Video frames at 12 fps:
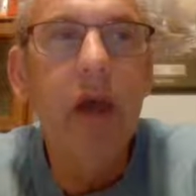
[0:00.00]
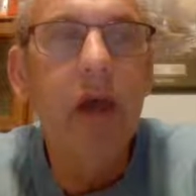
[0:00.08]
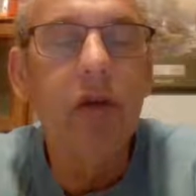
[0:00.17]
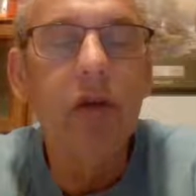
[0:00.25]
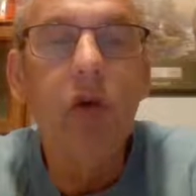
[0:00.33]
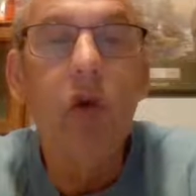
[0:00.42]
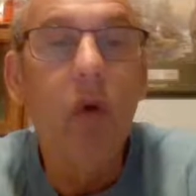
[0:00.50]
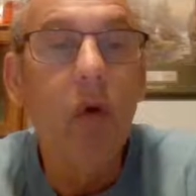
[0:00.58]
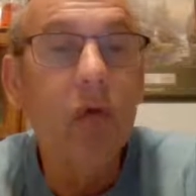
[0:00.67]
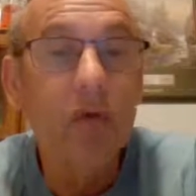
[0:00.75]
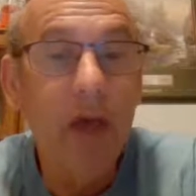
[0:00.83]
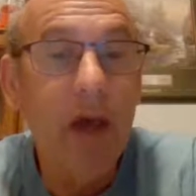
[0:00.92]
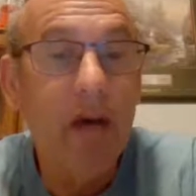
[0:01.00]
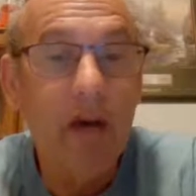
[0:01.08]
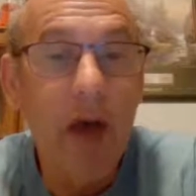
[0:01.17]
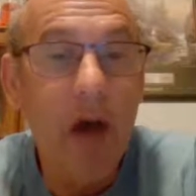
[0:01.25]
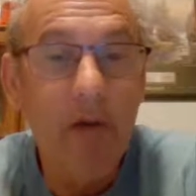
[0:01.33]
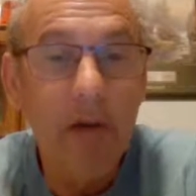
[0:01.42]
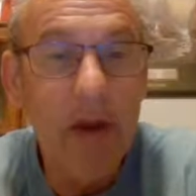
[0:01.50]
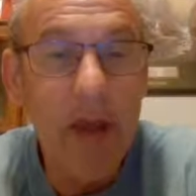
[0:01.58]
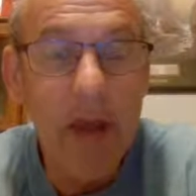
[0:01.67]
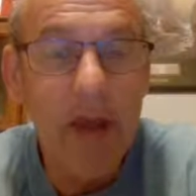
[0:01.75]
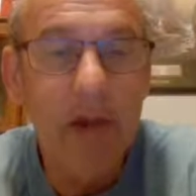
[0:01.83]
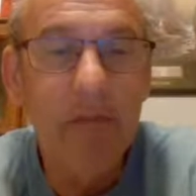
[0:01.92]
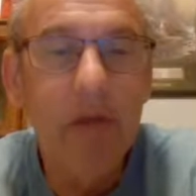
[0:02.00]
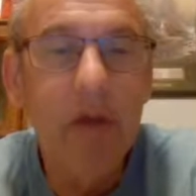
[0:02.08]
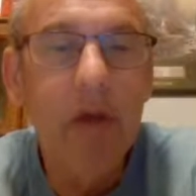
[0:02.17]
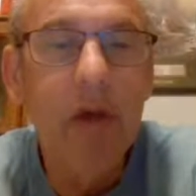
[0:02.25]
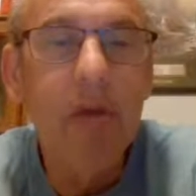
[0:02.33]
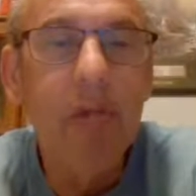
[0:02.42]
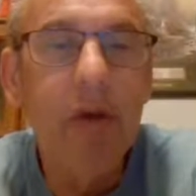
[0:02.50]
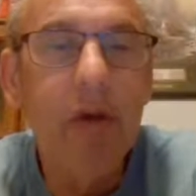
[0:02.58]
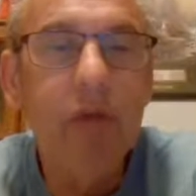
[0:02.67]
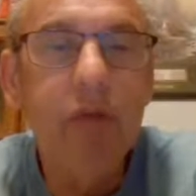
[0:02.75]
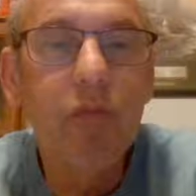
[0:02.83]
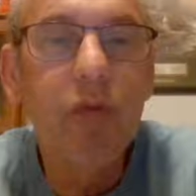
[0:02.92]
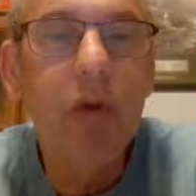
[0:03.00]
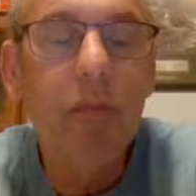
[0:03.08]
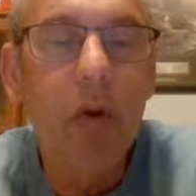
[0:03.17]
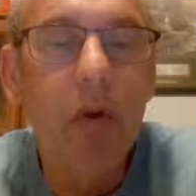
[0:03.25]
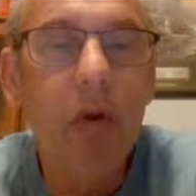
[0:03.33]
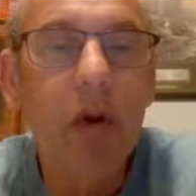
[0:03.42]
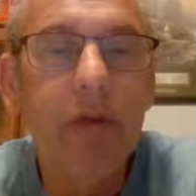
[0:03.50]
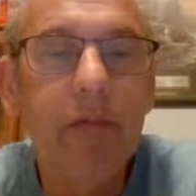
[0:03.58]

and calls out our name because we're part